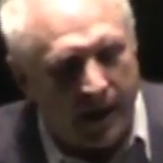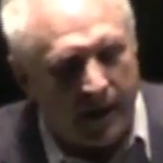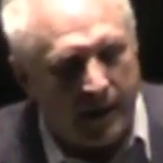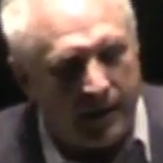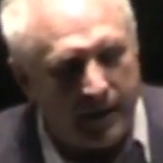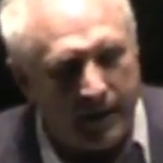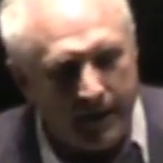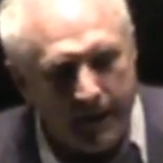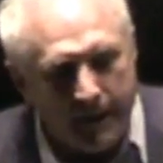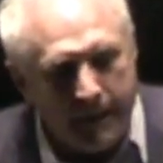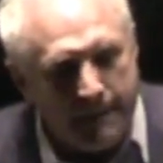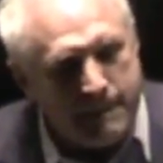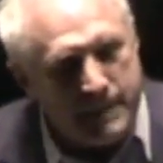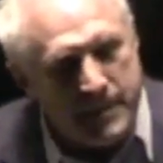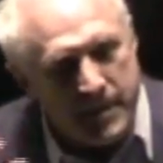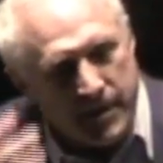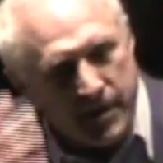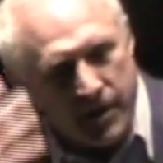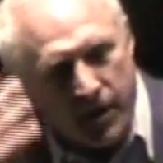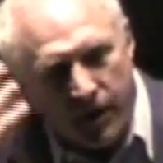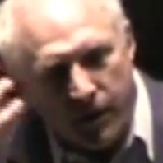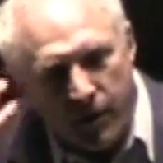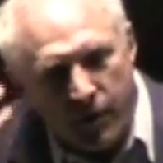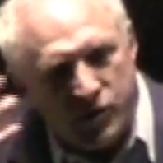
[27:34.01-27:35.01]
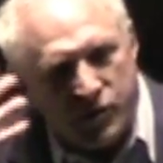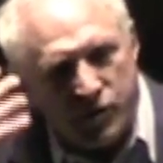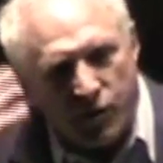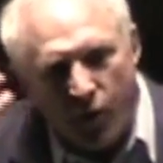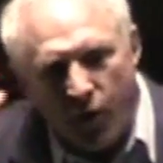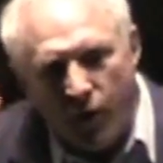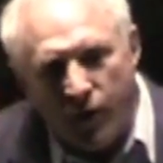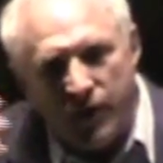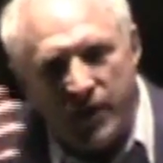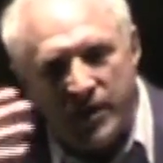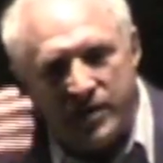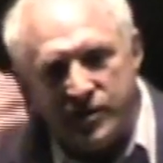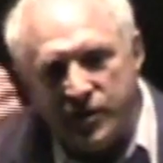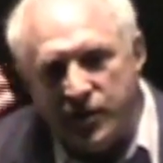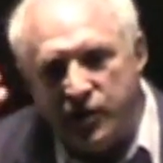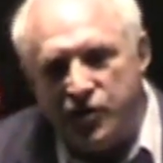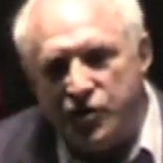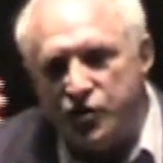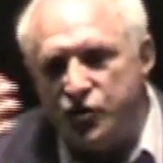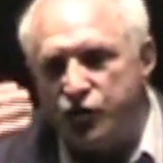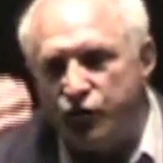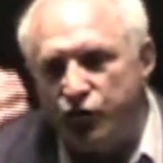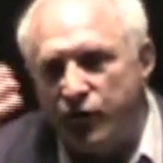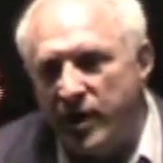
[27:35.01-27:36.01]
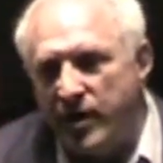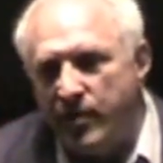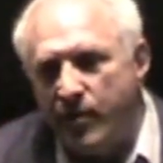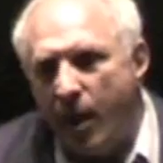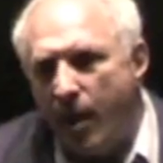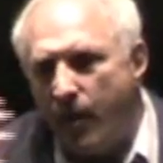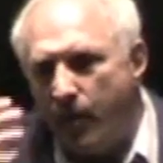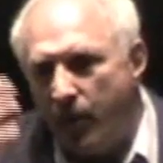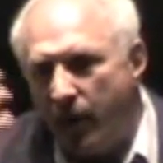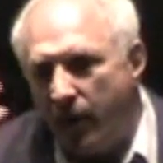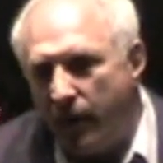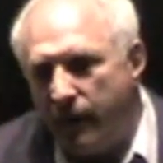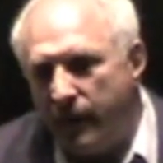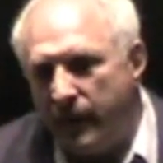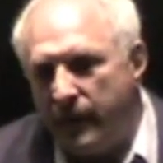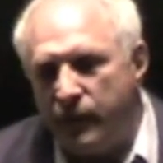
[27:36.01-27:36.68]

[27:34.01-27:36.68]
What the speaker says: And, you know, those are all things you just dream up of.